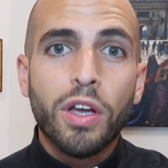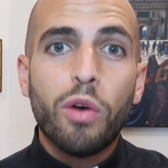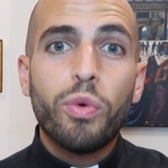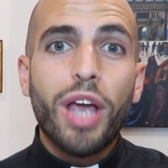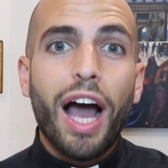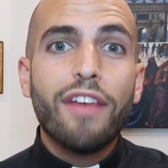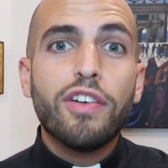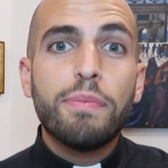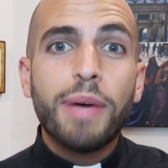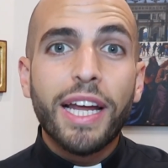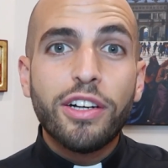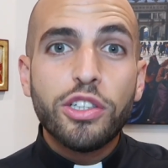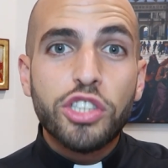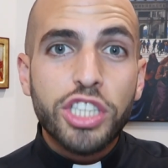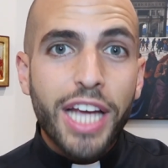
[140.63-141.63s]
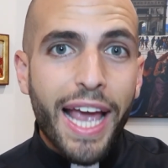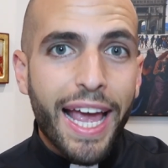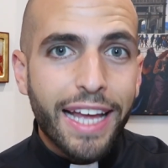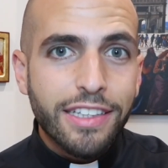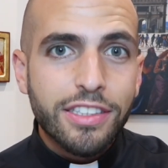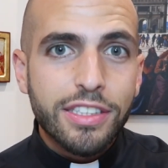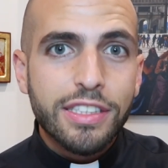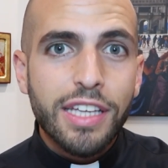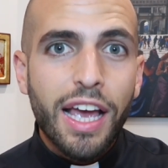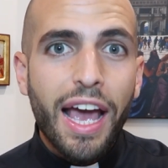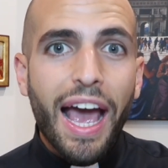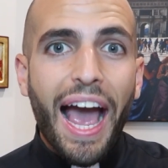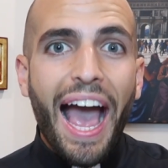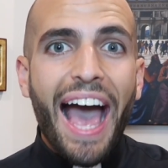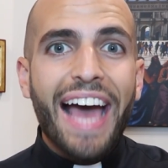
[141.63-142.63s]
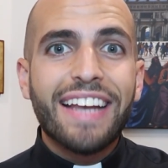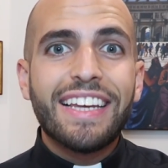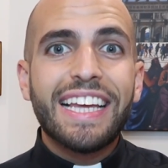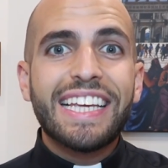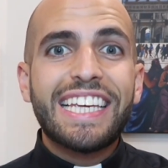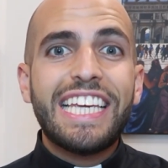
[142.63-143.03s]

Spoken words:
we have a better chance at